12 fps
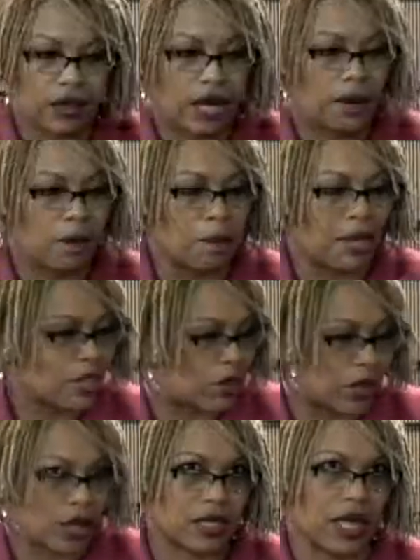I met you
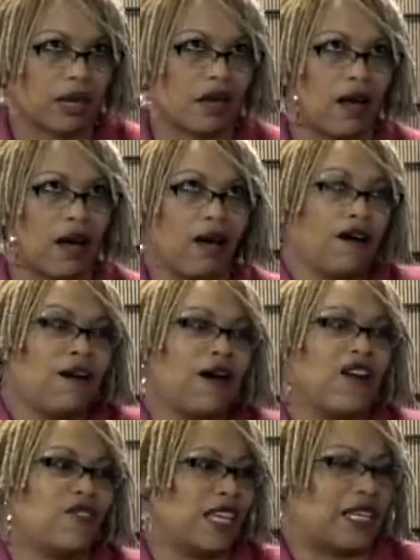and I was like, oh,
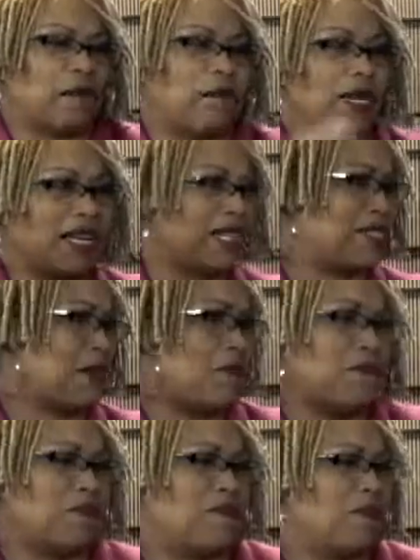I felt like I met like some
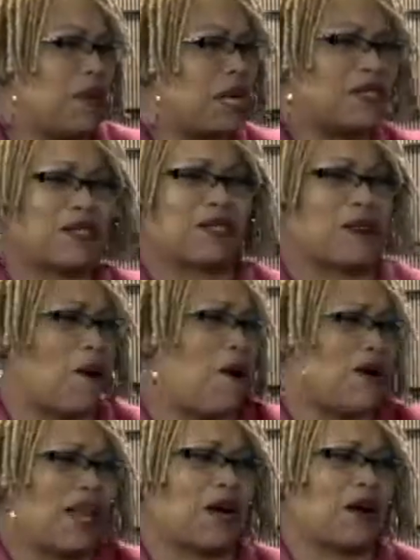big
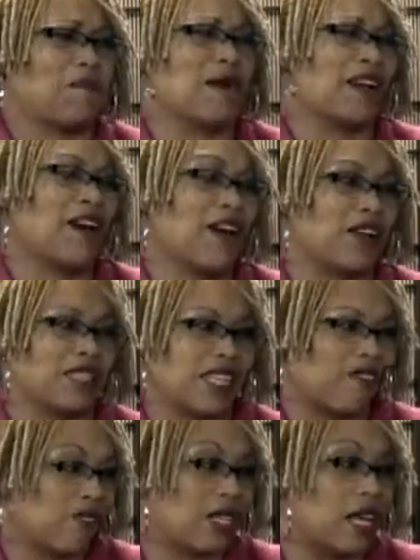star, like, oh my God, because
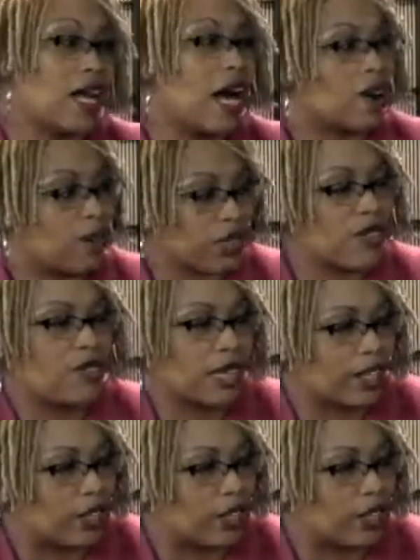I really feel like